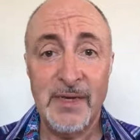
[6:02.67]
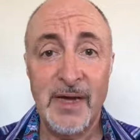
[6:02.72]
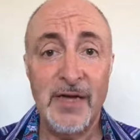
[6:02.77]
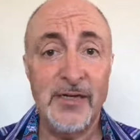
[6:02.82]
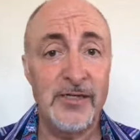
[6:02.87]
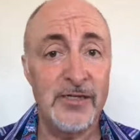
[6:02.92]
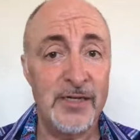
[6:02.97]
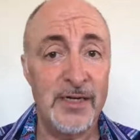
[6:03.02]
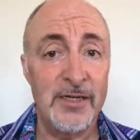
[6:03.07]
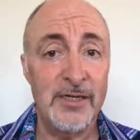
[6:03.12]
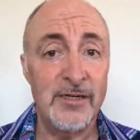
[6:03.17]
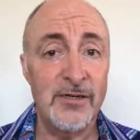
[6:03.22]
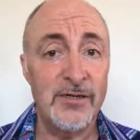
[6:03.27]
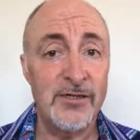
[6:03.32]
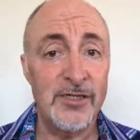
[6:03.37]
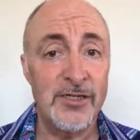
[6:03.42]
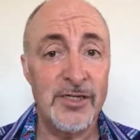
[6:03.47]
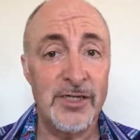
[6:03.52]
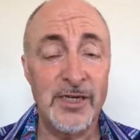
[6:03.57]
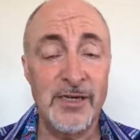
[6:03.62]
Hi, Justina, good
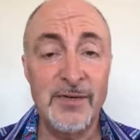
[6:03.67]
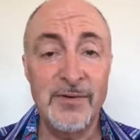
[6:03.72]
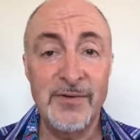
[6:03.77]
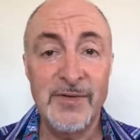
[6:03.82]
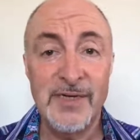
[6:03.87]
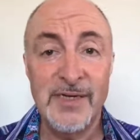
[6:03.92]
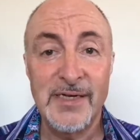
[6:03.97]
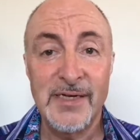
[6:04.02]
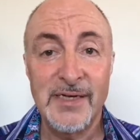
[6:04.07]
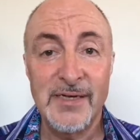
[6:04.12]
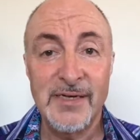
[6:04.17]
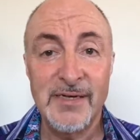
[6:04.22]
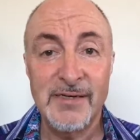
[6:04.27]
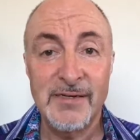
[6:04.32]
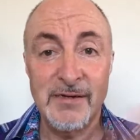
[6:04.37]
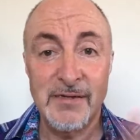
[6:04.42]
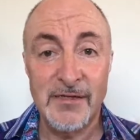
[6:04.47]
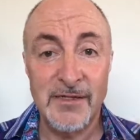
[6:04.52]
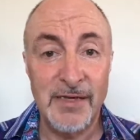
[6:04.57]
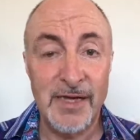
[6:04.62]
to see you.
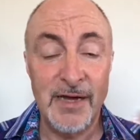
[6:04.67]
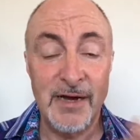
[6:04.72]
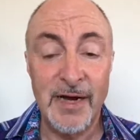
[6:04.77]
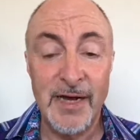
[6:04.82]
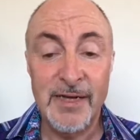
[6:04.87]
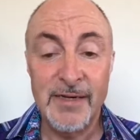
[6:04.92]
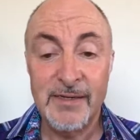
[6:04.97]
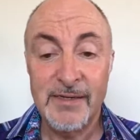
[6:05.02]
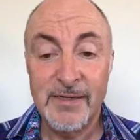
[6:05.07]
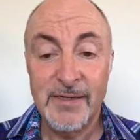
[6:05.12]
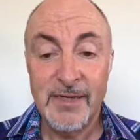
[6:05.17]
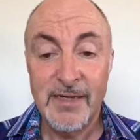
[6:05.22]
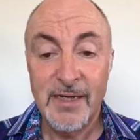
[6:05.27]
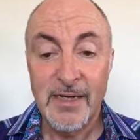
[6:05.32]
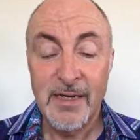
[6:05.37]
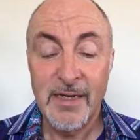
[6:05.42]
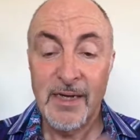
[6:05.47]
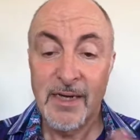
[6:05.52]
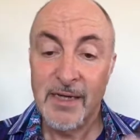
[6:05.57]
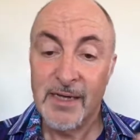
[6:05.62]
Let's say hi.
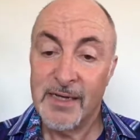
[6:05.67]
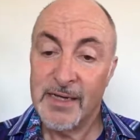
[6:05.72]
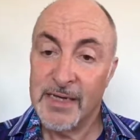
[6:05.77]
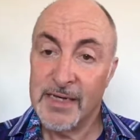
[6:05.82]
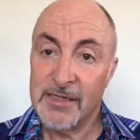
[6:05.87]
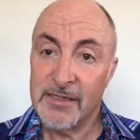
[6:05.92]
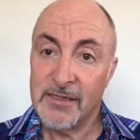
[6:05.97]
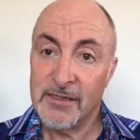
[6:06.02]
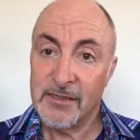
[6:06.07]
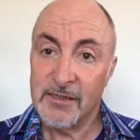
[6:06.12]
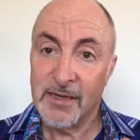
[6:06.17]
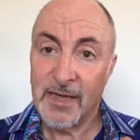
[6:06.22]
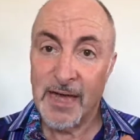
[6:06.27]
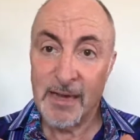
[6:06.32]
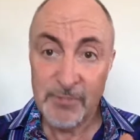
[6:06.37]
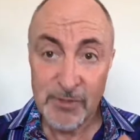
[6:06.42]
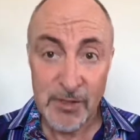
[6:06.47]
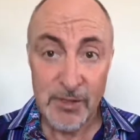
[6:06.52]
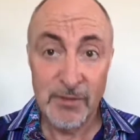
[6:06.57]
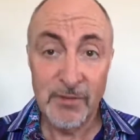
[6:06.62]
It's
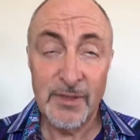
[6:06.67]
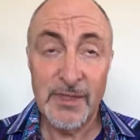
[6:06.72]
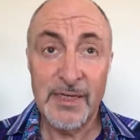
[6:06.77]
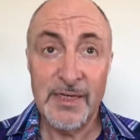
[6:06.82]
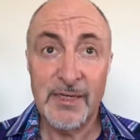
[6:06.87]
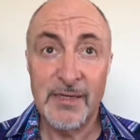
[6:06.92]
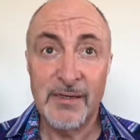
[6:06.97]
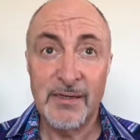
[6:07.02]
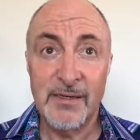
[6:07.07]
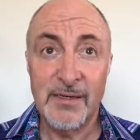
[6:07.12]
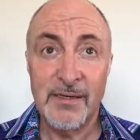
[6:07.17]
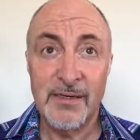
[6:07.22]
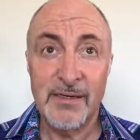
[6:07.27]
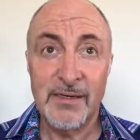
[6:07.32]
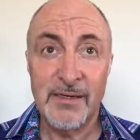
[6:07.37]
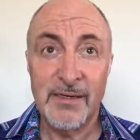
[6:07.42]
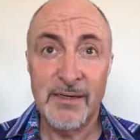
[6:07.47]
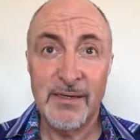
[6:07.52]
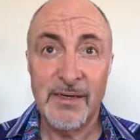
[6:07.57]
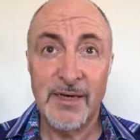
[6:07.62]
absolutely
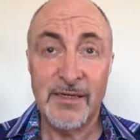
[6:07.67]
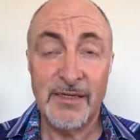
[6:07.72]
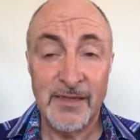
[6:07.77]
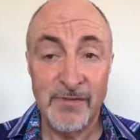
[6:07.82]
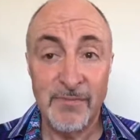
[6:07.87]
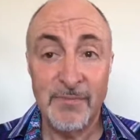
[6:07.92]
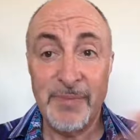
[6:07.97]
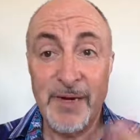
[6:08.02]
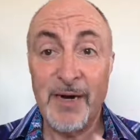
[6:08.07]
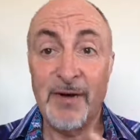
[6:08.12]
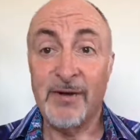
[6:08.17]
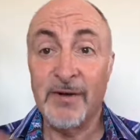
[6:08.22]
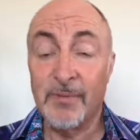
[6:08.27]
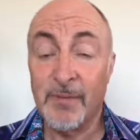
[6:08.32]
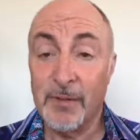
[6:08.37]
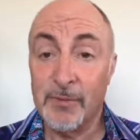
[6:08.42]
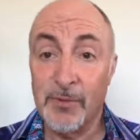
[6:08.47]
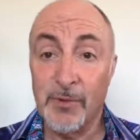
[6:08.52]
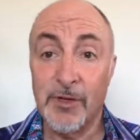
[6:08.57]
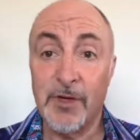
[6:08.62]
a different paradigm what
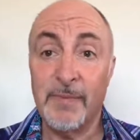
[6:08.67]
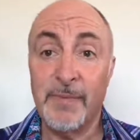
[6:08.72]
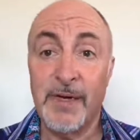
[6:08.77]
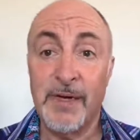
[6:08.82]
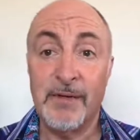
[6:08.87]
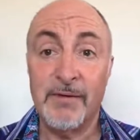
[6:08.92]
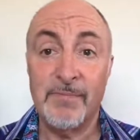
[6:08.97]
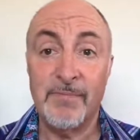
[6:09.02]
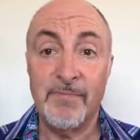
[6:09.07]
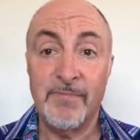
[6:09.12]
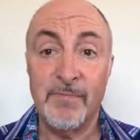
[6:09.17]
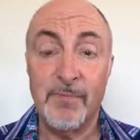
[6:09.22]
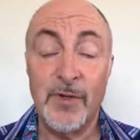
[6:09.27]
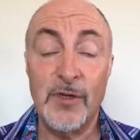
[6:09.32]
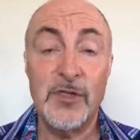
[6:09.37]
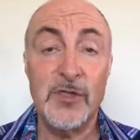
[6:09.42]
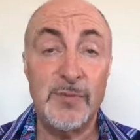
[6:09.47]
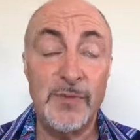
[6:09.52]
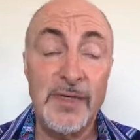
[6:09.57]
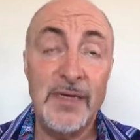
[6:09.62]
I'm talking about. What I'm
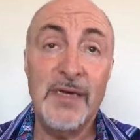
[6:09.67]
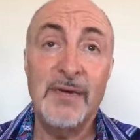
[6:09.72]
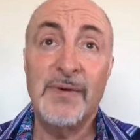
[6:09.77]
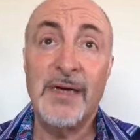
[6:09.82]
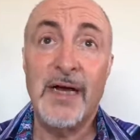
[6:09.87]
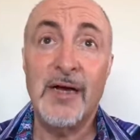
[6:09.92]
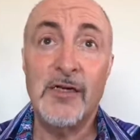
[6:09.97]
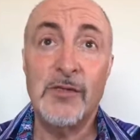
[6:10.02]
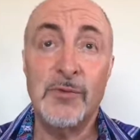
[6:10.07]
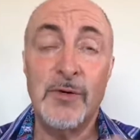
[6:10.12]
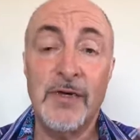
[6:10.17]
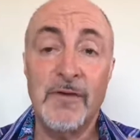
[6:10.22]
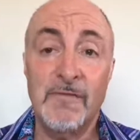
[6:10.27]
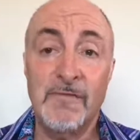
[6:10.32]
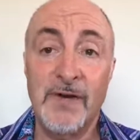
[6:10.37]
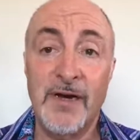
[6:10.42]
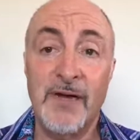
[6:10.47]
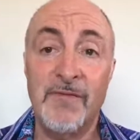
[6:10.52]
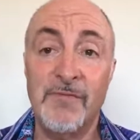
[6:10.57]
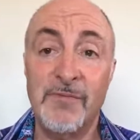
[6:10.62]
speaking about is where you
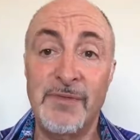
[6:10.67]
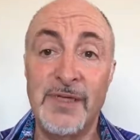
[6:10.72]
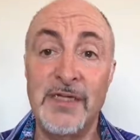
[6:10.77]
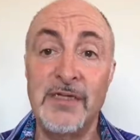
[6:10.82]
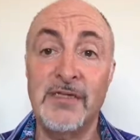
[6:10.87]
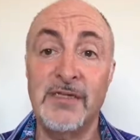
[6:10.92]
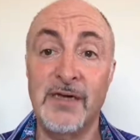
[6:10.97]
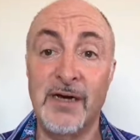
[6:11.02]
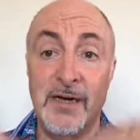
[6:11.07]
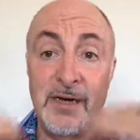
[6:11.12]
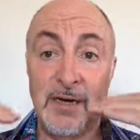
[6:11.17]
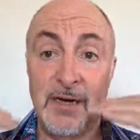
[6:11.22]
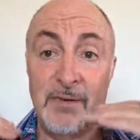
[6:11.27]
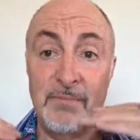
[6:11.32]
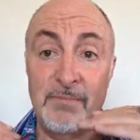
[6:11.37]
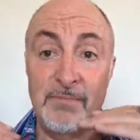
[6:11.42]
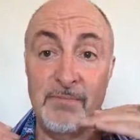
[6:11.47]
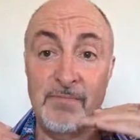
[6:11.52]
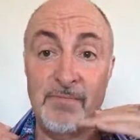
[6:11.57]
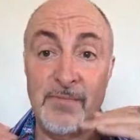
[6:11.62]
fill up from the inside up
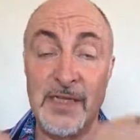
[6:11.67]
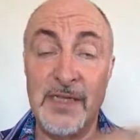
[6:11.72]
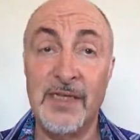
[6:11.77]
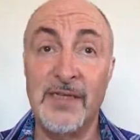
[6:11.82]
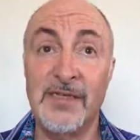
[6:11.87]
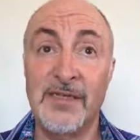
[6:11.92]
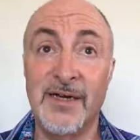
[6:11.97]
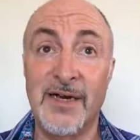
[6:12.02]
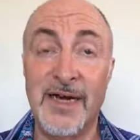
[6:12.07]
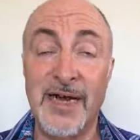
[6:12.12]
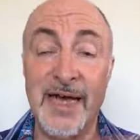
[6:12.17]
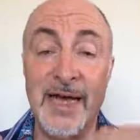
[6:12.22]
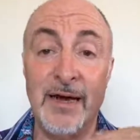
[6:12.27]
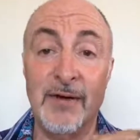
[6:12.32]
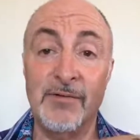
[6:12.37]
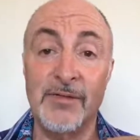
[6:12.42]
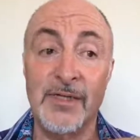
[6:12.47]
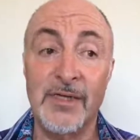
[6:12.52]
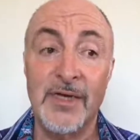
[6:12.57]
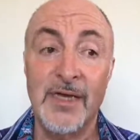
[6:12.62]
and the inside
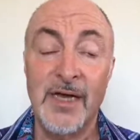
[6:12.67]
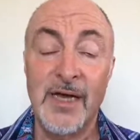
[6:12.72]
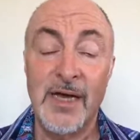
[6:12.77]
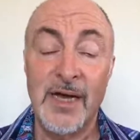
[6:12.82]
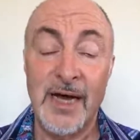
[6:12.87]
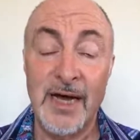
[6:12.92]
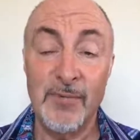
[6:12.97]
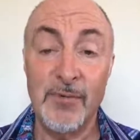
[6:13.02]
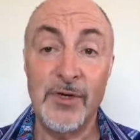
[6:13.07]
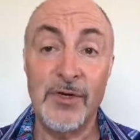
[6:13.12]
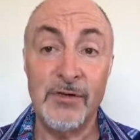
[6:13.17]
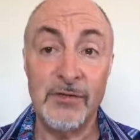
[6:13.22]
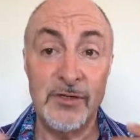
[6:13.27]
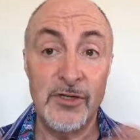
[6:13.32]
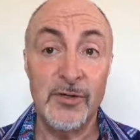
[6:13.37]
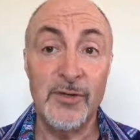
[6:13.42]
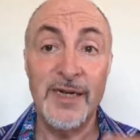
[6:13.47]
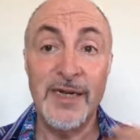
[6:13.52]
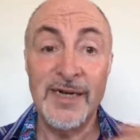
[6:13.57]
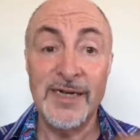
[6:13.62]
out. And what you're
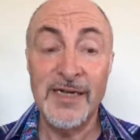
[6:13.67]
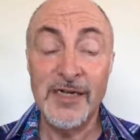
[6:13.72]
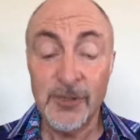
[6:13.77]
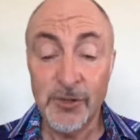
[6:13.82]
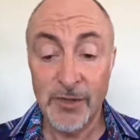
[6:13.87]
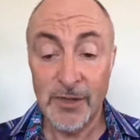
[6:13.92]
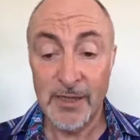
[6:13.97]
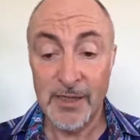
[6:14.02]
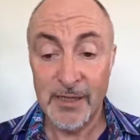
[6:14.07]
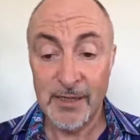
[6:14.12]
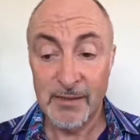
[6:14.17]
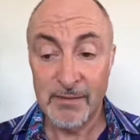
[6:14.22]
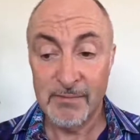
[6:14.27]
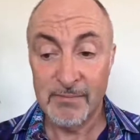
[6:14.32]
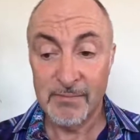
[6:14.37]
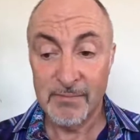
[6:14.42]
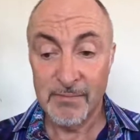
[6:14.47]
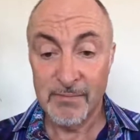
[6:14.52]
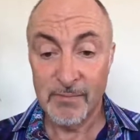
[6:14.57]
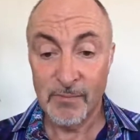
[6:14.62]
doing literally,
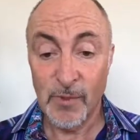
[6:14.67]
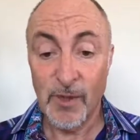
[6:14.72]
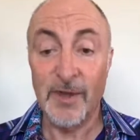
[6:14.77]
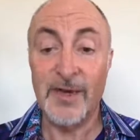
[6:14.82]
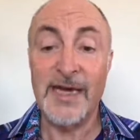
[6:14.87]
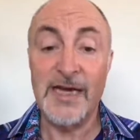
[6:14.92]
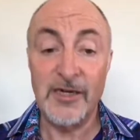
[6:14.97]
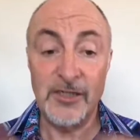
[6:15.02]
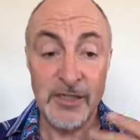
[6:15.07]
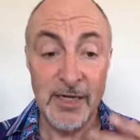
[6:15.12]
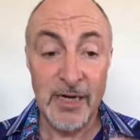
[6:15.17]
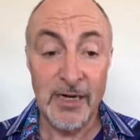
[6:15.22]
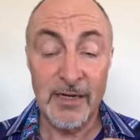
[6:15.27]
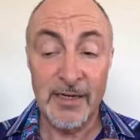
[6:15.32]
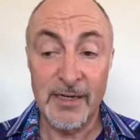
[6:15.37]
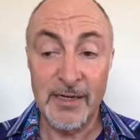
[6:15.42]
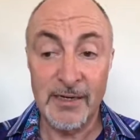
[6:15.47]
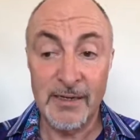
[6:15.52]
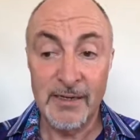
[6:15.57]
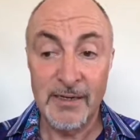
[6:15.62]
well,
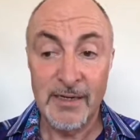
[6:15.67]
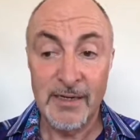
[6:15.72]
energetically,